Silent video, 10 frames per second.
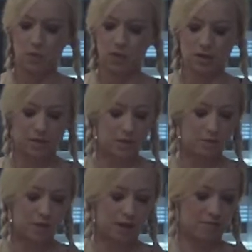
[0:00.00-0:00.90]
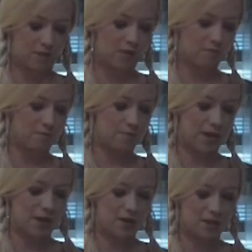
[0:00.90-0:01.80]
want a little bit of it,
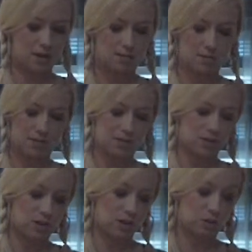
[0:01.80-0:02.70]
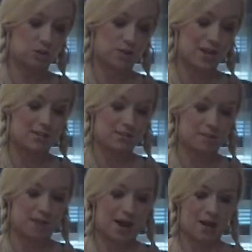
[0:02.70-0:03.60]
but it comes in these long shreds in
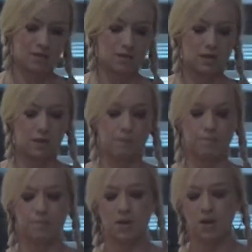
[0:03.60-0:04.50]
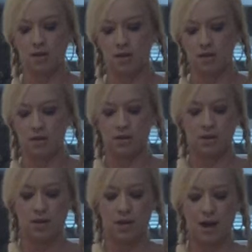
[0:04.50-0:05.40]
the bag, so
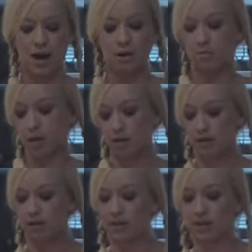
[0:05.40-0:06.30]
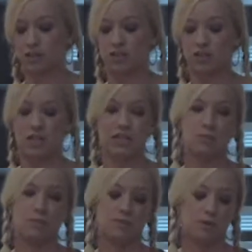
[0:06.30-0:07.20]
I don't mind a little extra cheese,
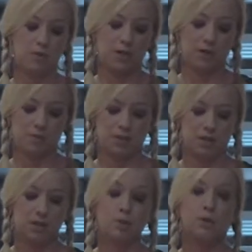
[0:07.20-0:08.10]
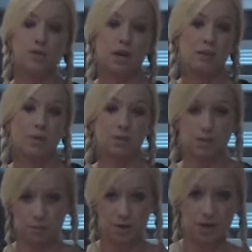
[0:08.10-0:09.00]
but if you want to spend a little more time on
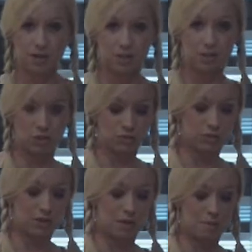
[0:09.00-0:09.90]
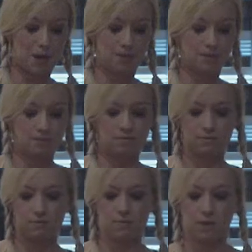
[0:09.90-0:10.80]
this part to control the amount,
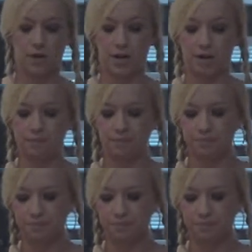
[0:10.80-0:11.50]
go ahead.